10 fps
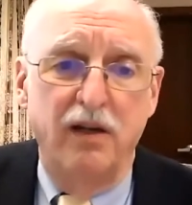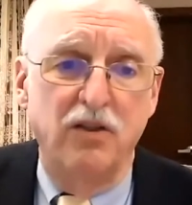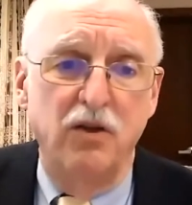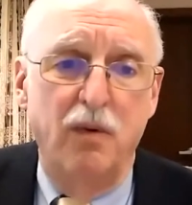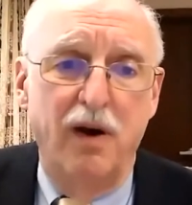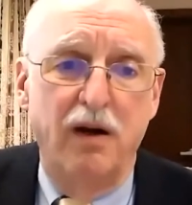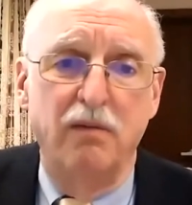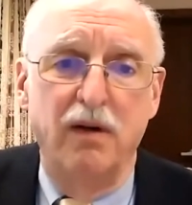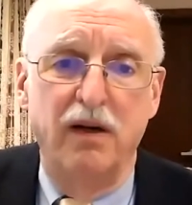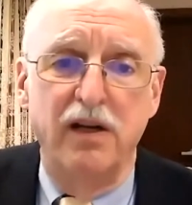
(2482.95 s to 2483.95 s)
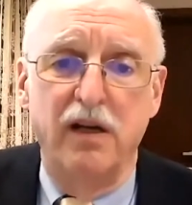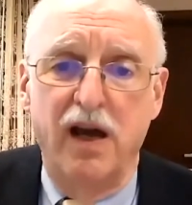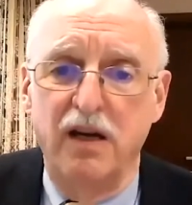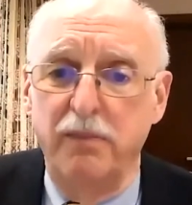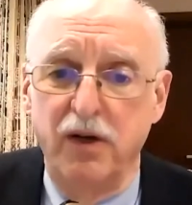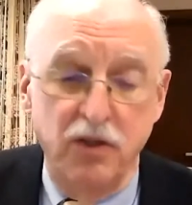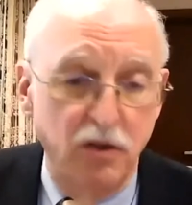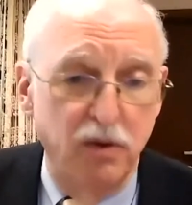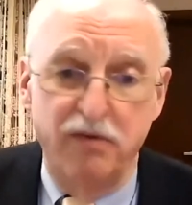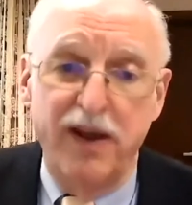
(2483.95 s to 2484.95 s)
to our economy, or
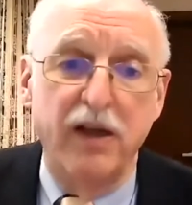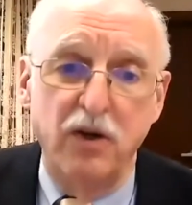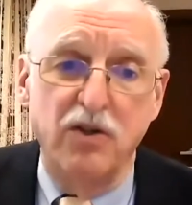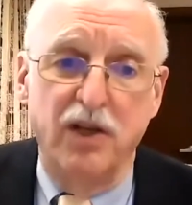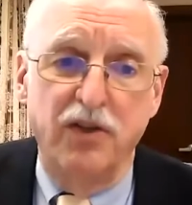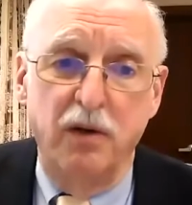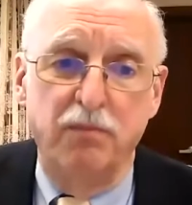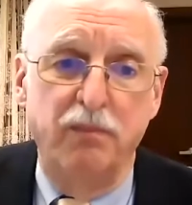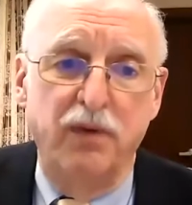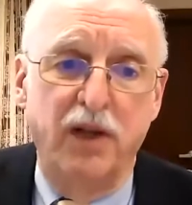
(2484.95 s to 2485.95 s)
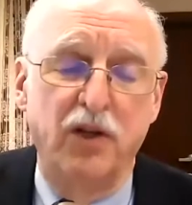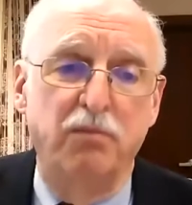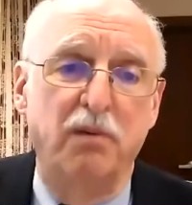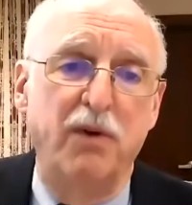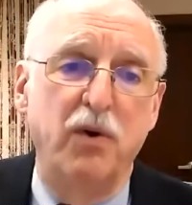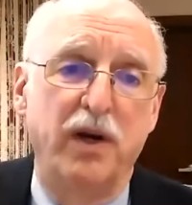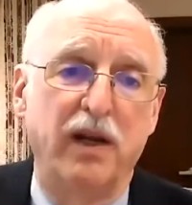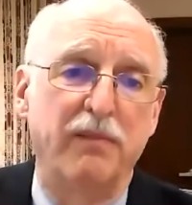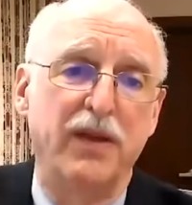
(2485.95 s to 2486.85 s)
to the values that they're promoting.